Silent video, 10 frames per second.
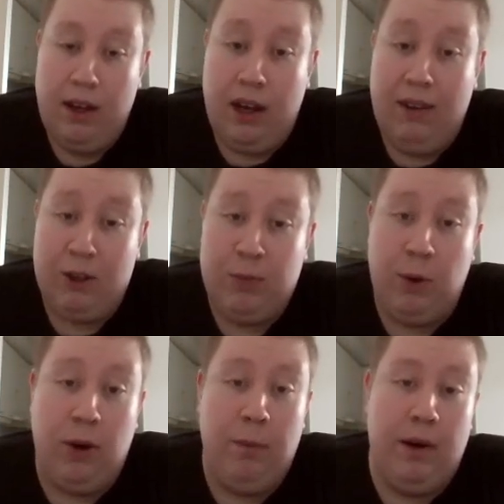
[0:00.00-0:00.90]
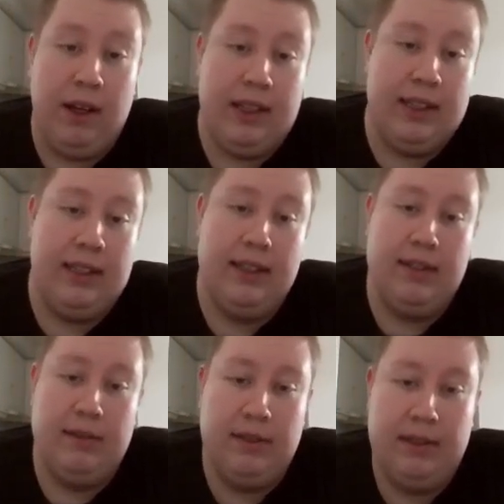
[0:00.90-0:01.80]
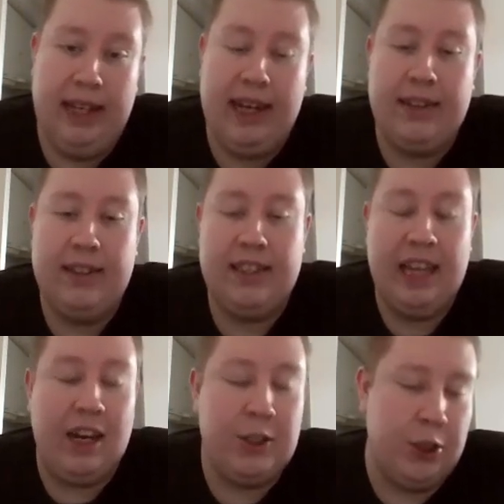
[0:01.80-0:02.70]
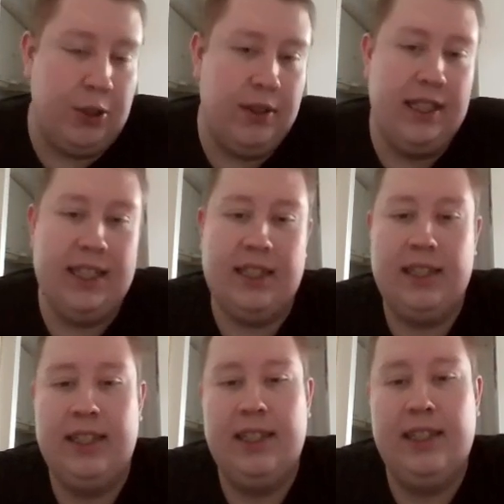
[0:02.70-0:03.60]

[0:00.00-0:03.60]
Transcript: I was born, but yeah, stellar choice.